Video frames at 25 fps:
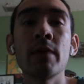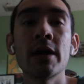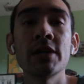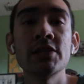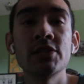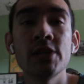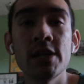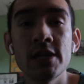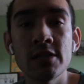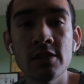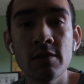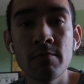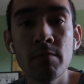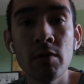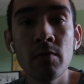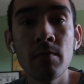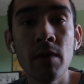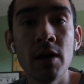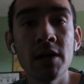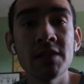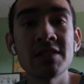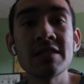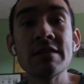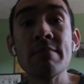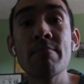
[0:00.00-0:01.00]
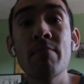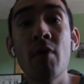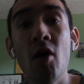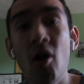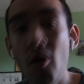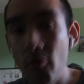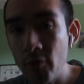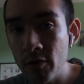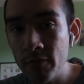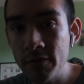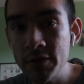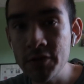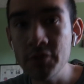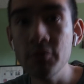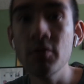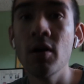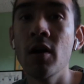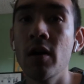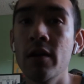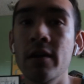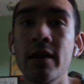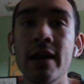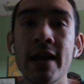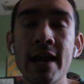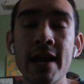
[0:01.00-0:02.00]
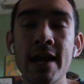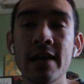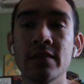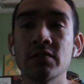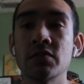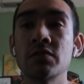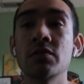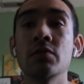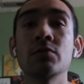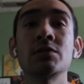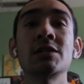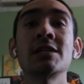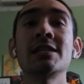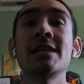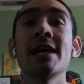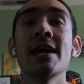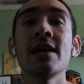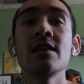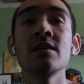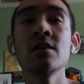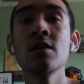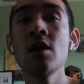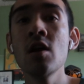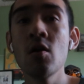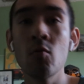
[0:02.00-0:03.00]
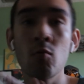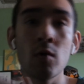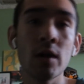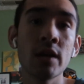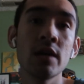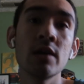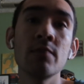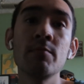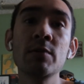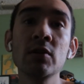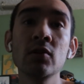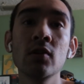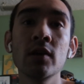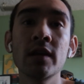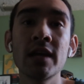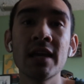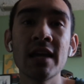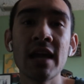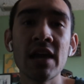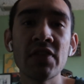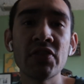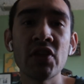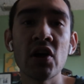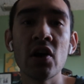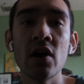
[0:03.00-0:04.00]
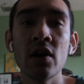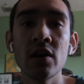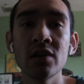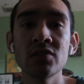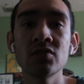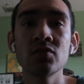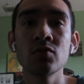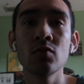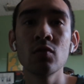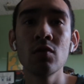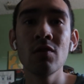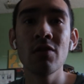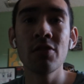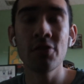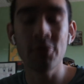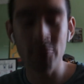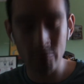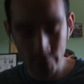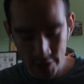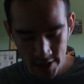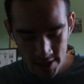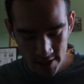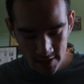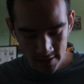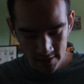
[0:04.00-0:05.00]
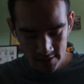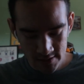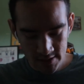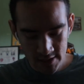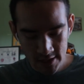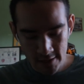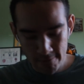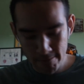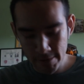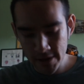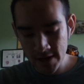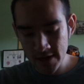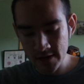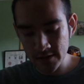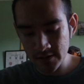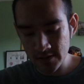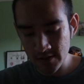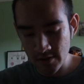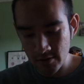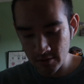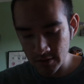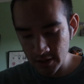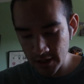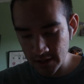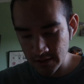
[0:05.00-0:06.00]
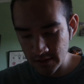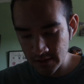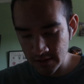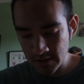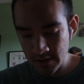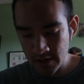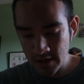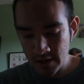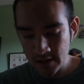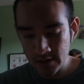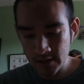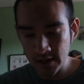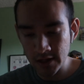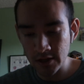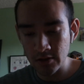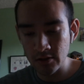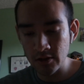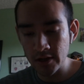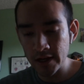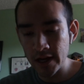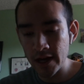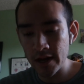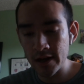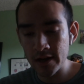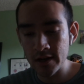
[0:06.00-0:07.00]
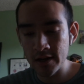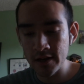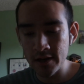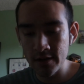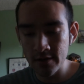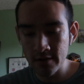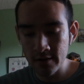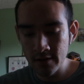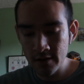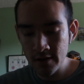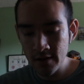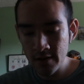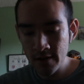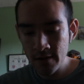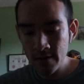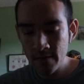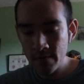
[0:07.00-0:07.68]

by Jason Belmonte ball review on our hands. So today we're going to be looking at the Hustle 3 TP. So let's take a look at it here.